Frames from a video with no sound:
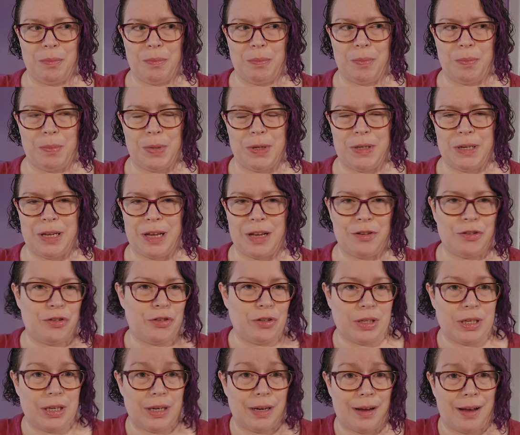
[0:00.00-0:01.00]

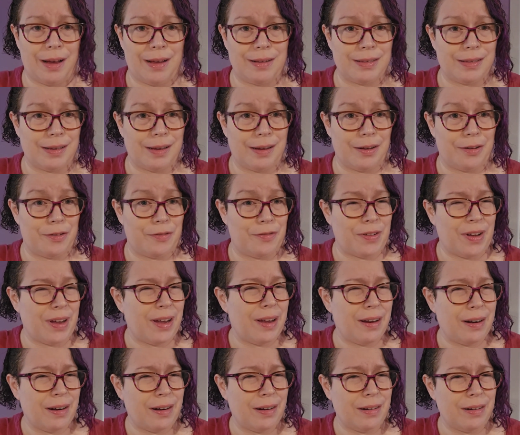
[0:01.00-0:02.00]
potentially causing a
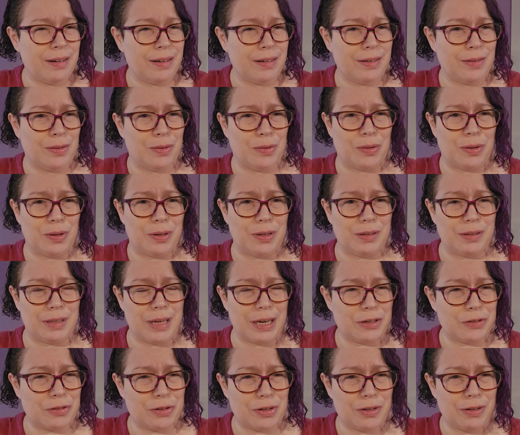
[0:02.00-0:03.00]
fire or
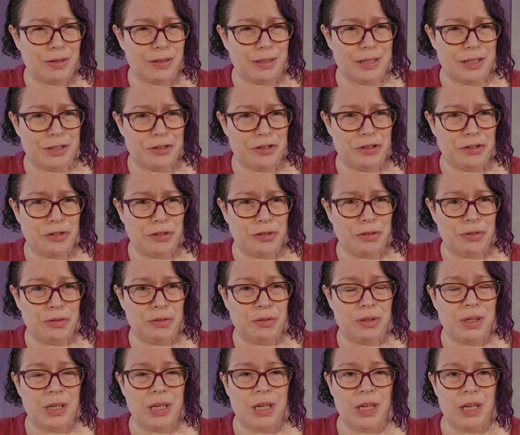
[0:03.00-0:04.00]
electrical
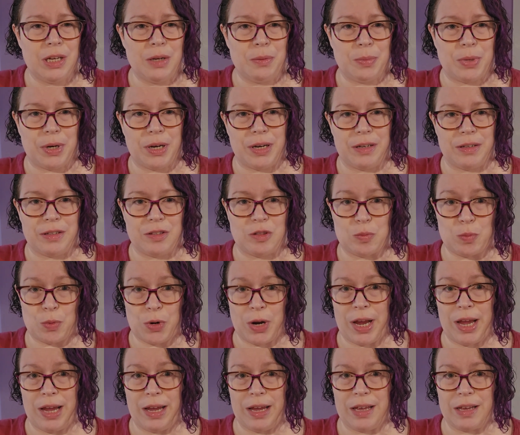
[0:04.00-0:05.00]
issue by
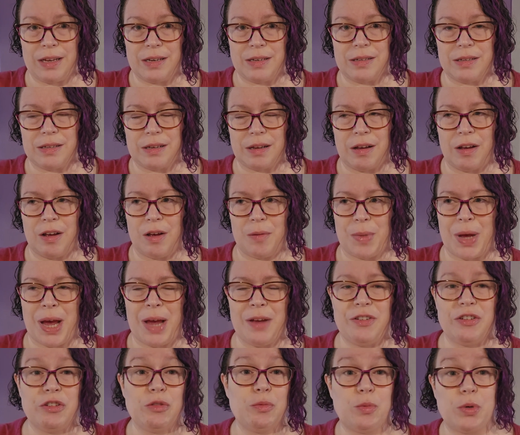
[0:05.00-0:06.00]
spraying it.
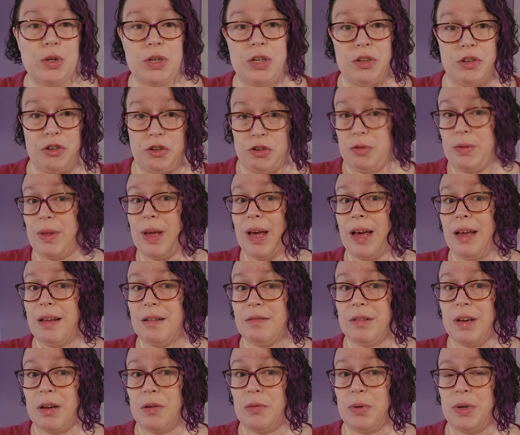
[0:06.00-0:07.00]
I just wouldn't do
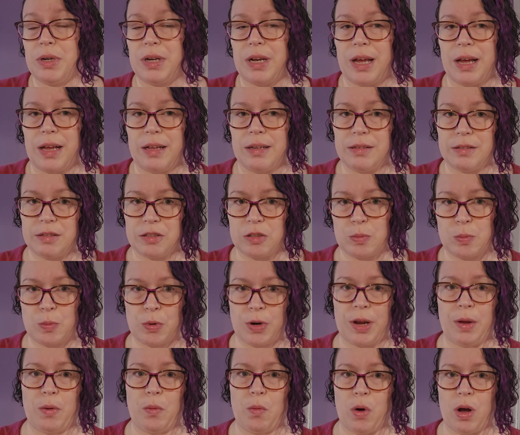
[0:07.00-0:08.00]
that. I would not
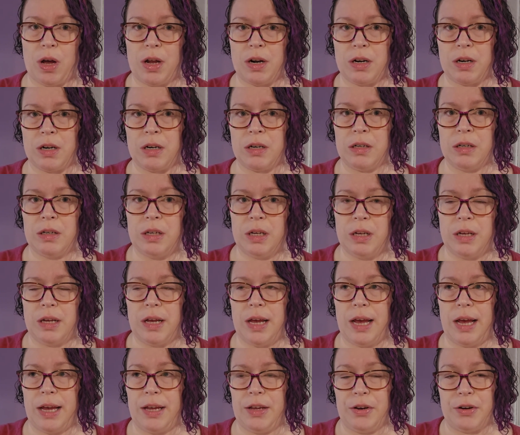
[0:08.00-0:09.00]
spray water
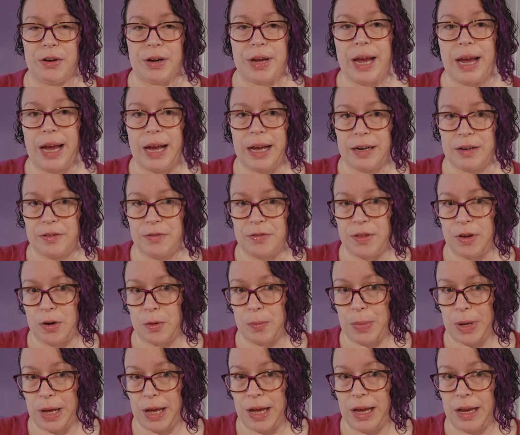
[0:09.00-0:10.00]
at your cat if
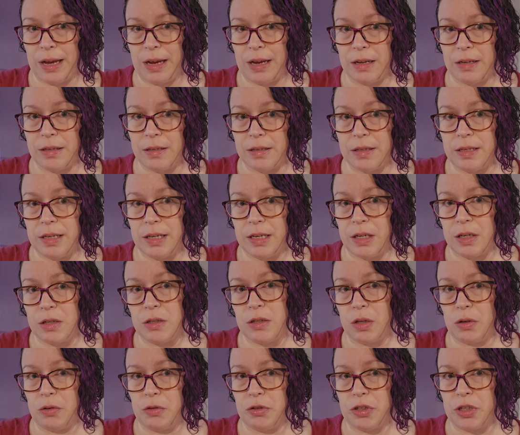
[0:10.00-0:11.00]
they're by the
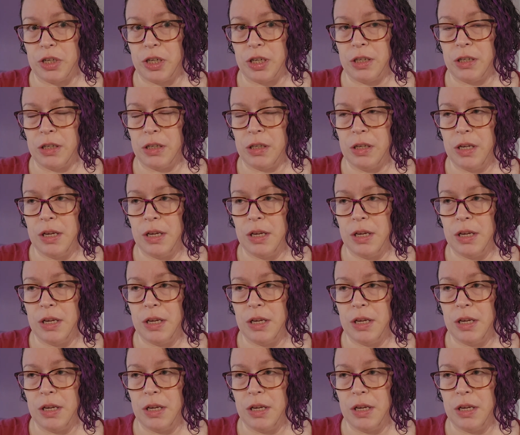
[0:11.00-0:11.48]
enclosure.